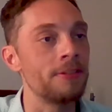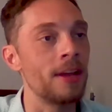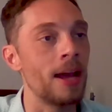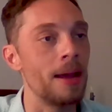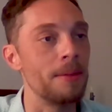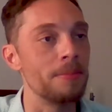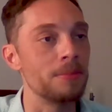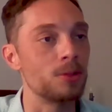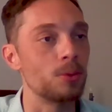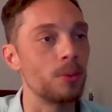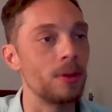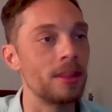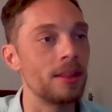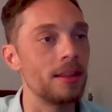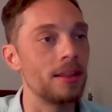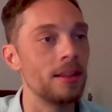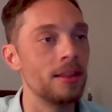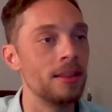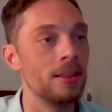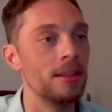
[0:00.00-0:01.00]
times with
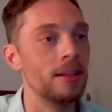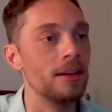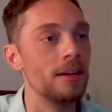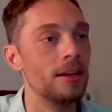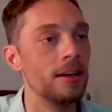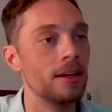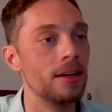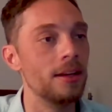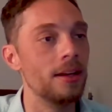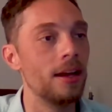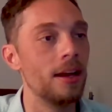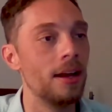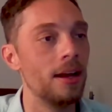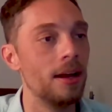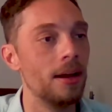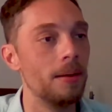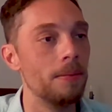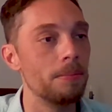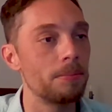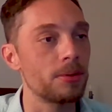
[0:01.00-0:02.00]

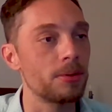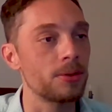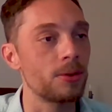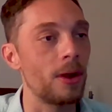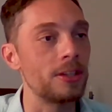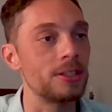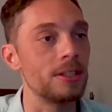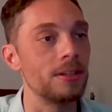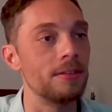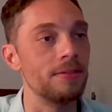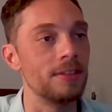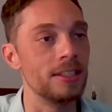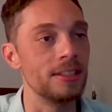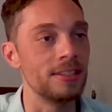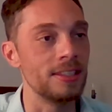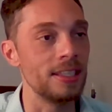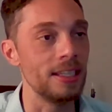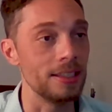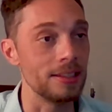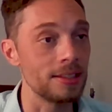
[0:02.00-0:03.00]
the progression of the
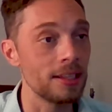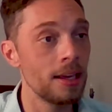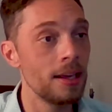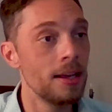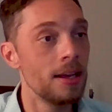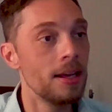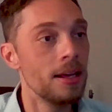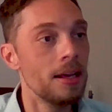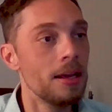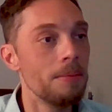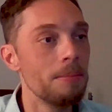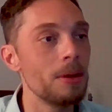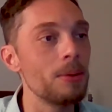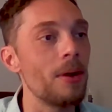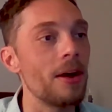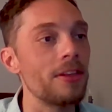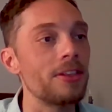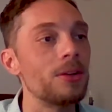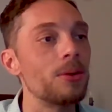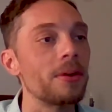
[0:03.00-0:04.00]
disease.
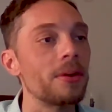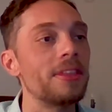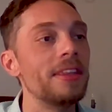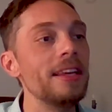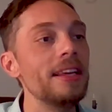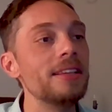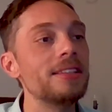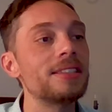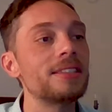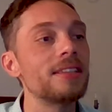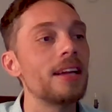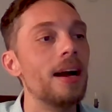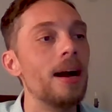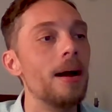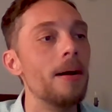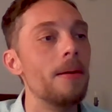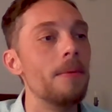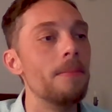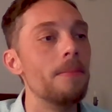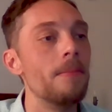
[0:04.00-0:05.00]
Meanwhile, the Northeast,
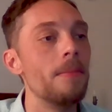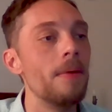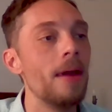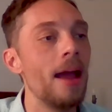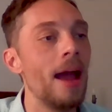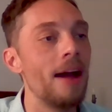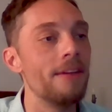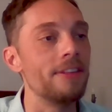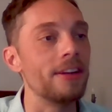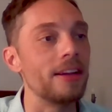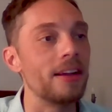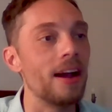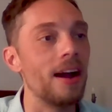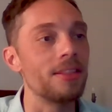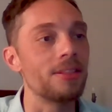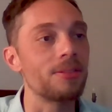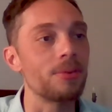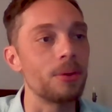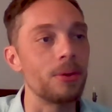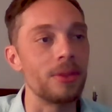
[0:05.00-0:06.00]
having
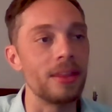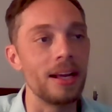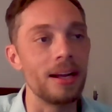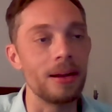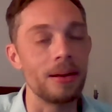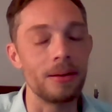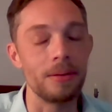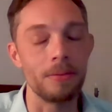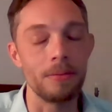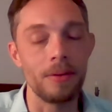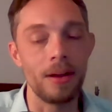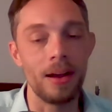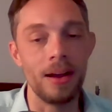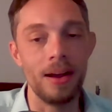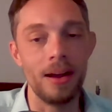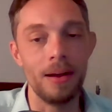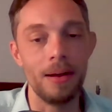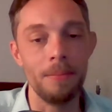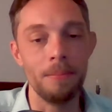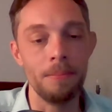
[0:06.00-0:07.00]
gone through their
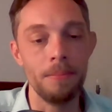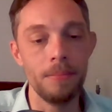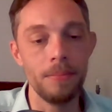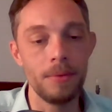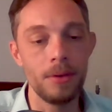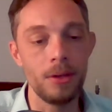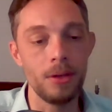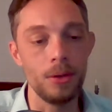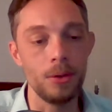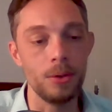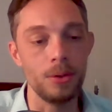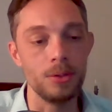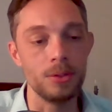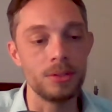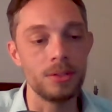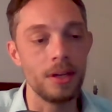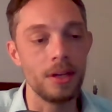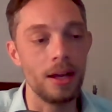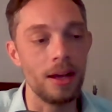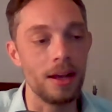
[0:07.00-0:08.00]

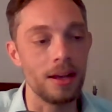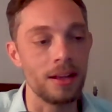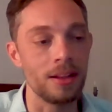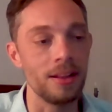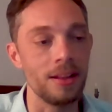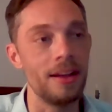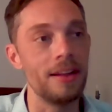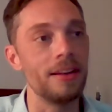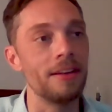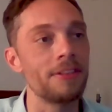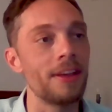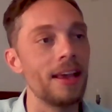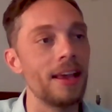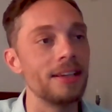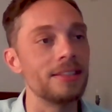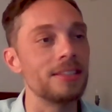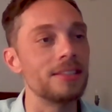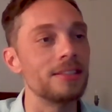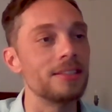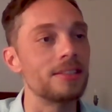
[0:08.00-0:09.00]
huge glut of
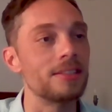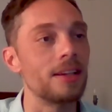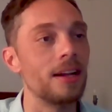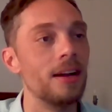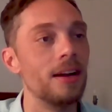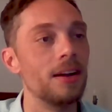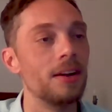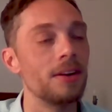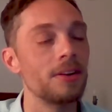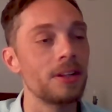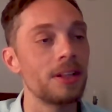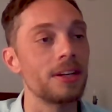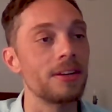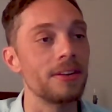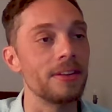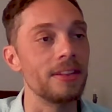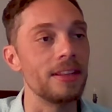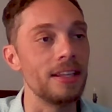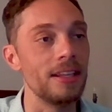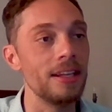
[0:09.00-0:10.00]
cases
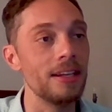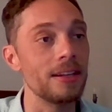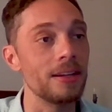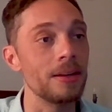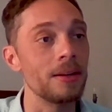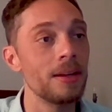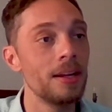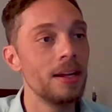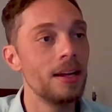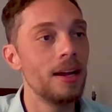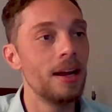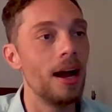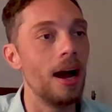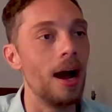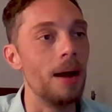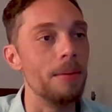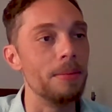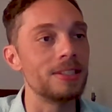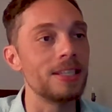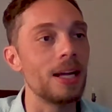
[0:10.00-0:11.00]
earlier in the year,
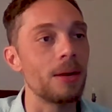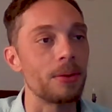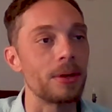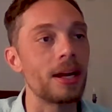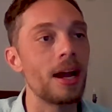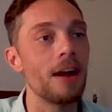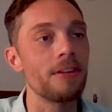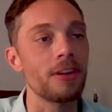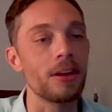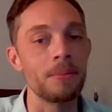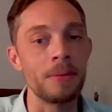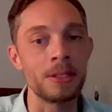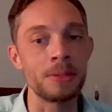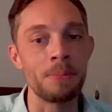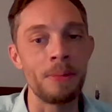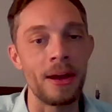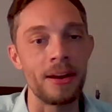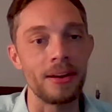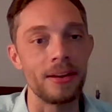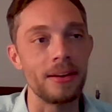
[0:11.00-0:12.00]
is now recovering
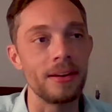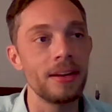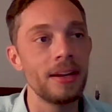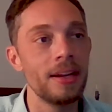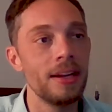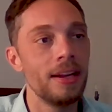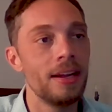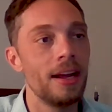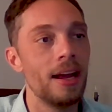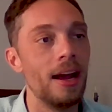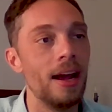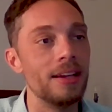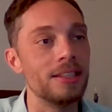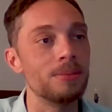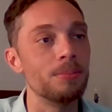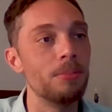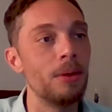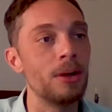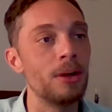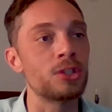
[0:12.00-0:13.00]
much better,
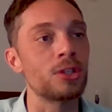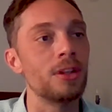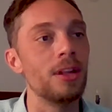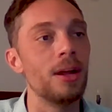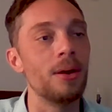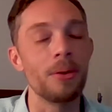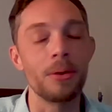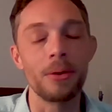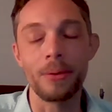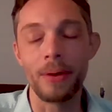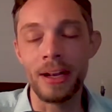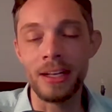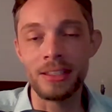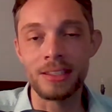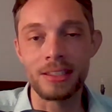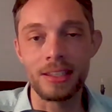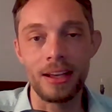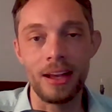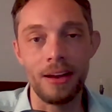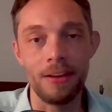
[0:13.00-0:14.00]
has much lower
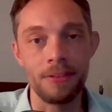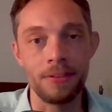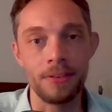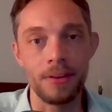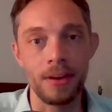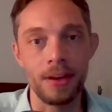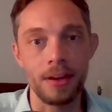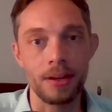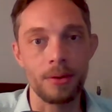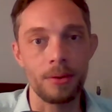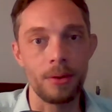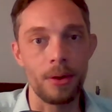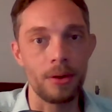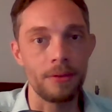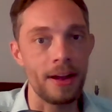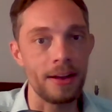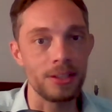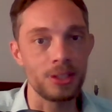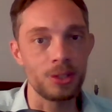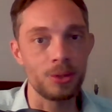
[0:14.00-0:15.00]
rates of
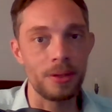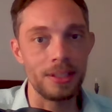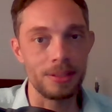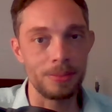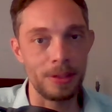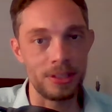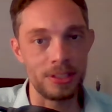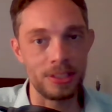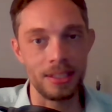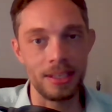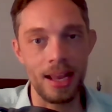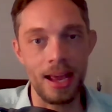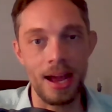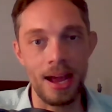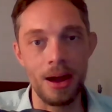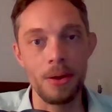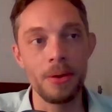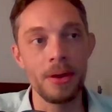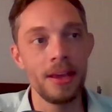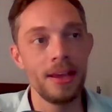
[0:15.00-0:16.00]
coronavirus transmission
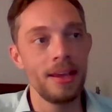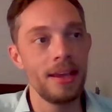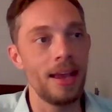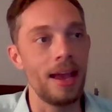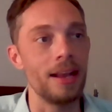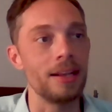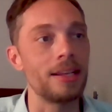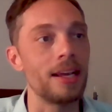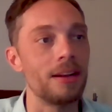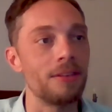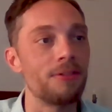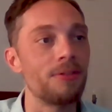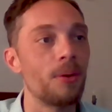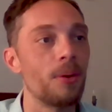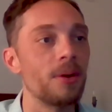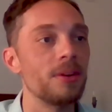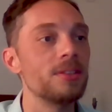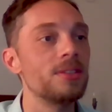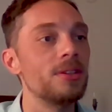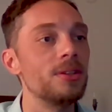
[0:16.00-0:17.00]
now, and can
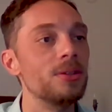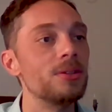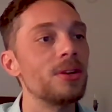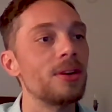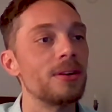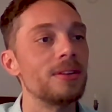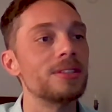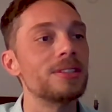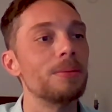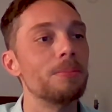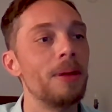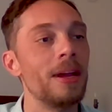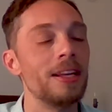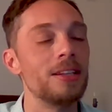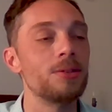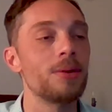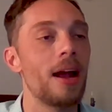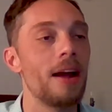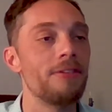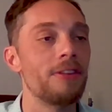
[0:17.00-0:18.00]
afford to turn some
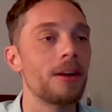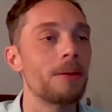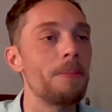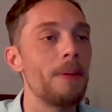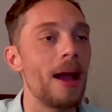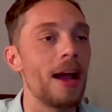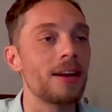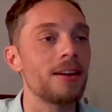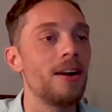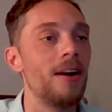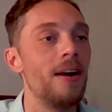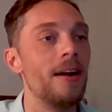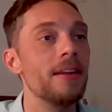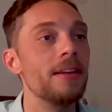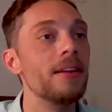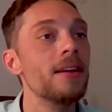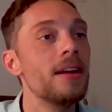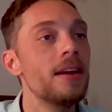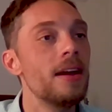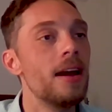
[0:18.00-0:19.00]
paid traffic back
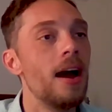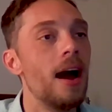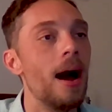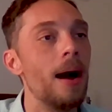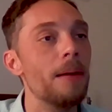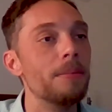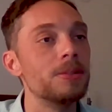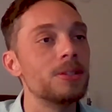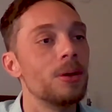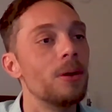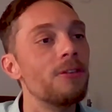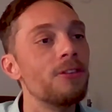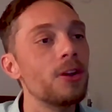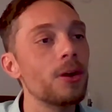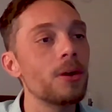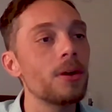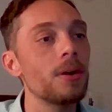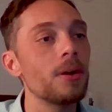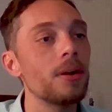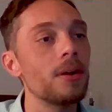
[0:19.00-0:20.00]
on. So if
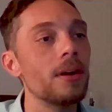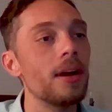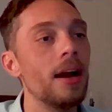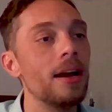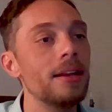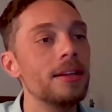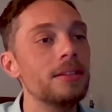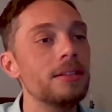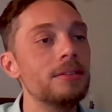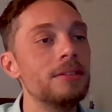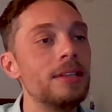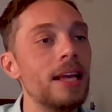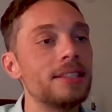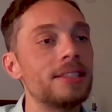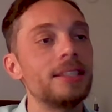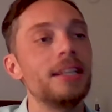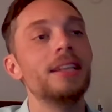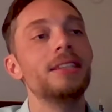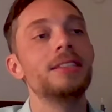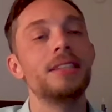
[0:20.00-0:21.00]
you're a
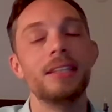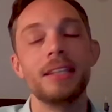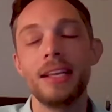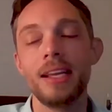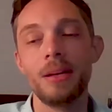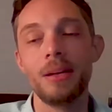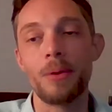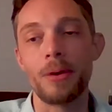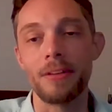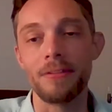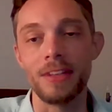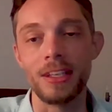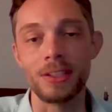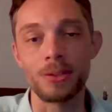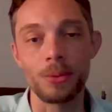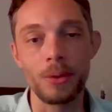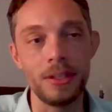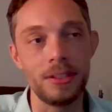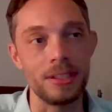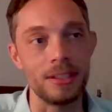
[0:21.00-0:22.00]
destination in one of
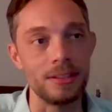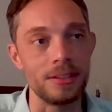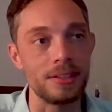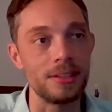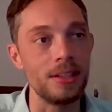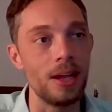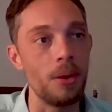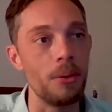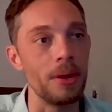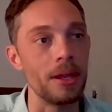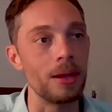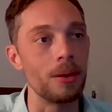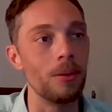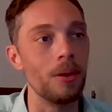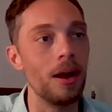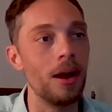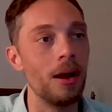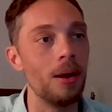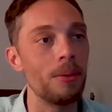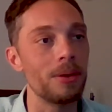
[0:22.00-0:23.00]
these regions, knowing
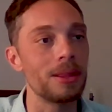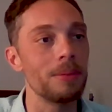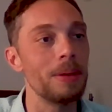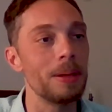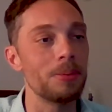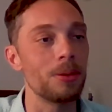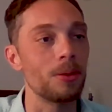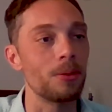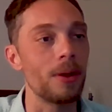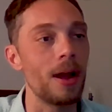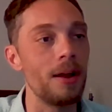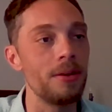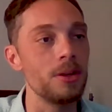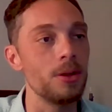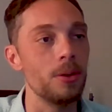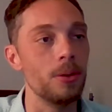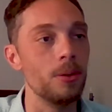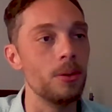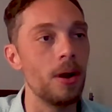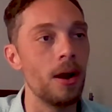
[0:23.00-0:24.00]
what the people around
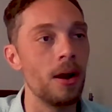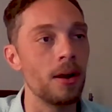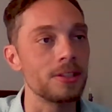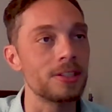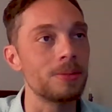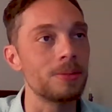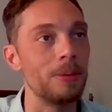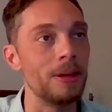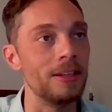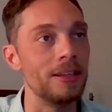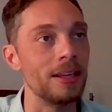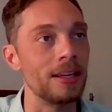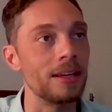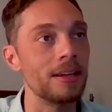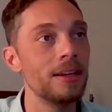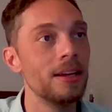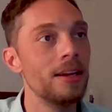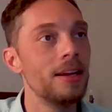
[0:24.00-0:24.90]
you are spending